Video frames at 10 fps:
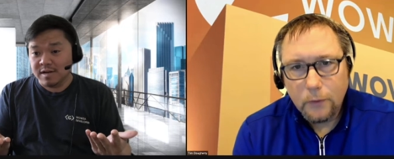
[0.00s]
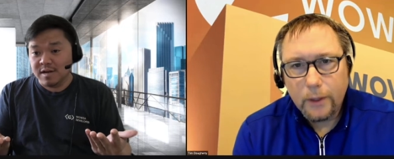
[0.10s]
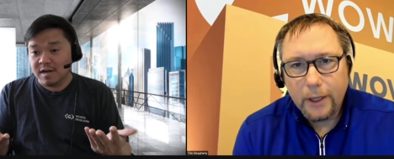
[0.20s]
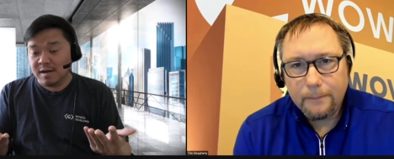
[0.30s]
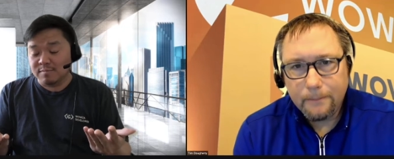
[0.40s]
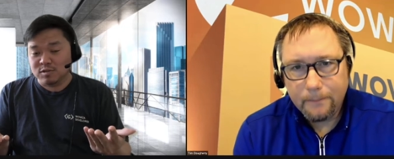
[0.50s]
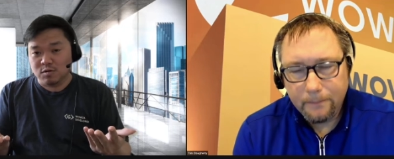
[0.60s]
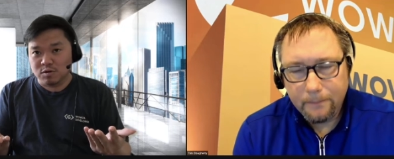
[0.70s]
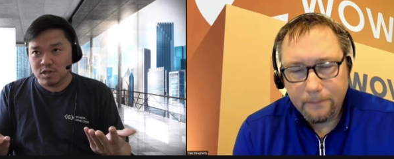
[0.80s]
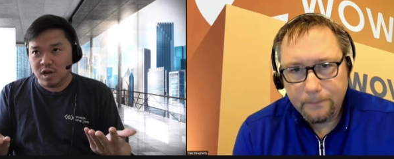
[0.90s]
Speaker 1: Right. Um,
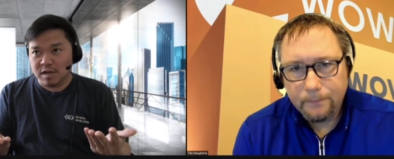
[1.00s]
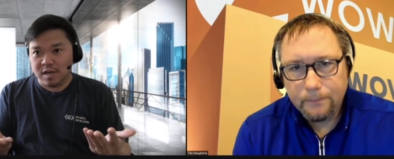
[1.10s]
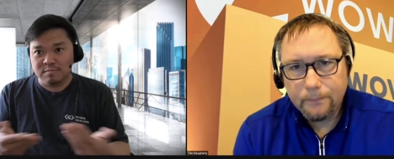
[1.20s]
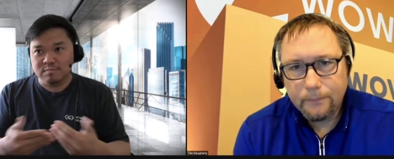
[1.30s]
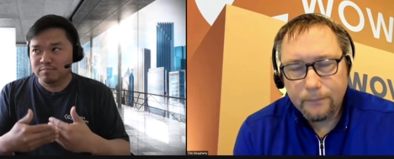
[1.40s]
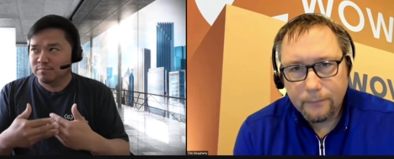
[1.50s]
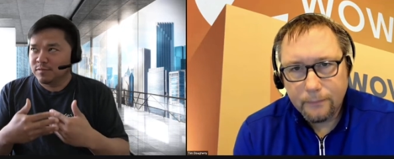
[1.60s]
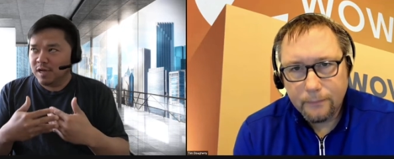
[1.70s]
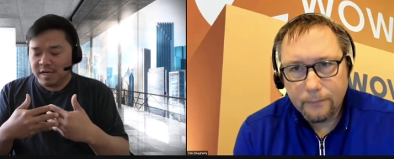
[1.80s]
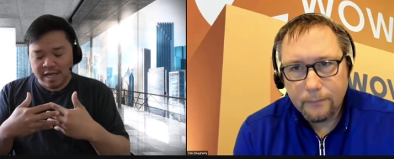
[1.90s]
so we're talking,
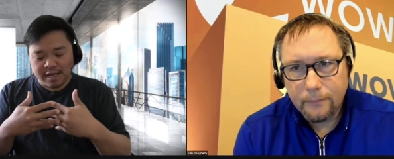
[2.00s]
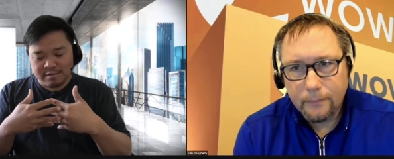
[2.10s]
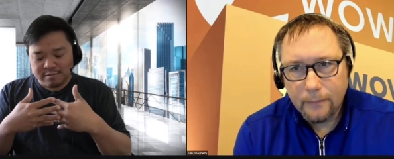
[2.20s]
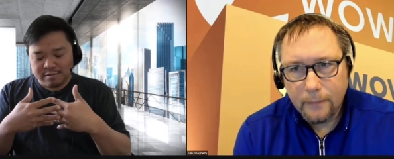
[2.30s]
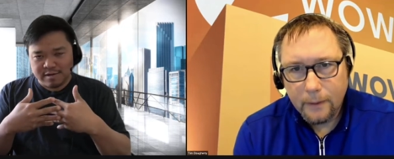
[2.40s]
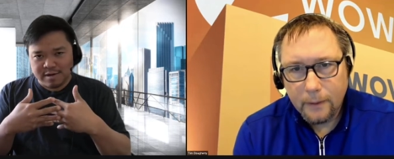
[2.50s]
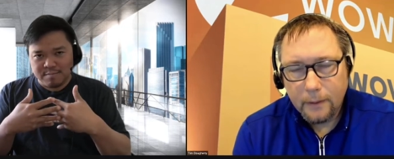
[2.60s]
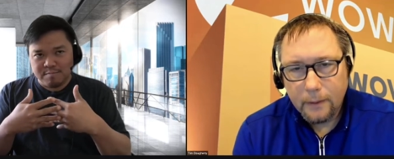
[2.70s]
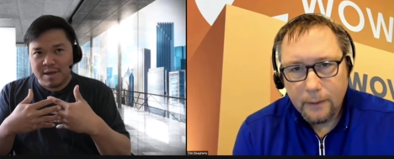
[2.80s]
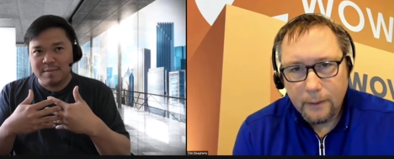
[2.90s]
again,
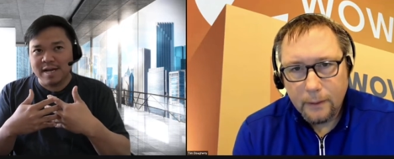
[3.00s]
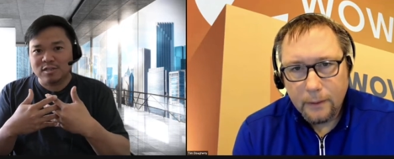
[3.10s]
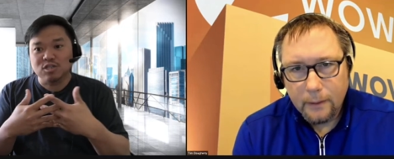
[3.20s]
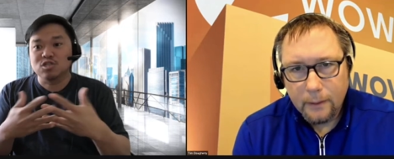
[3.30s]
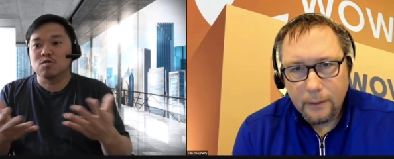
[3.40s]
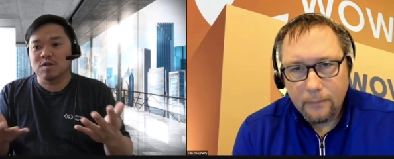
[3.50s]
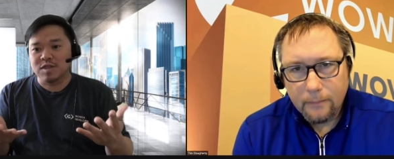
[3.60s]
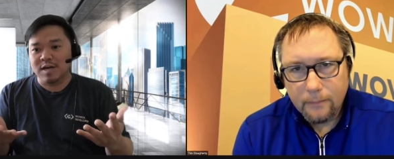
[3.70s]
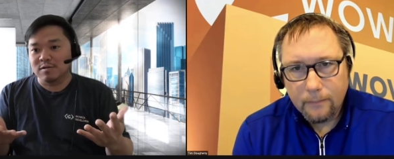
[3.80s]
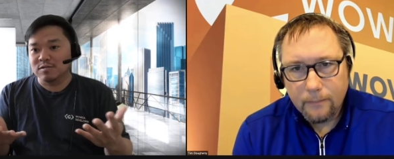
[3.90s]
maybe not just
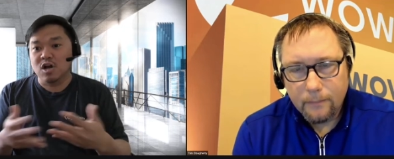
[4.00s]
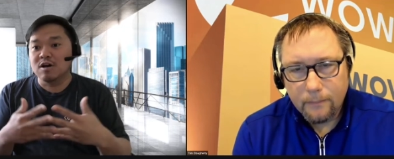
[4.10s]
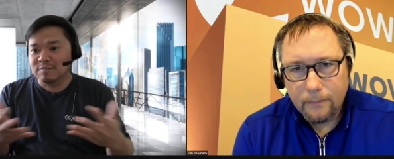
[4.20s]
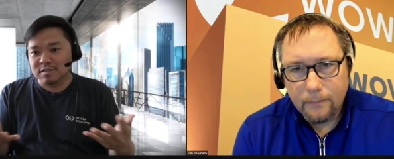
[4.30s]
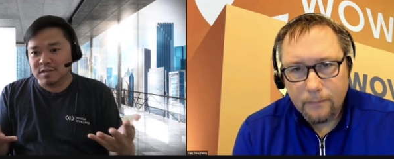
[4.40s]
30,000, hundreds of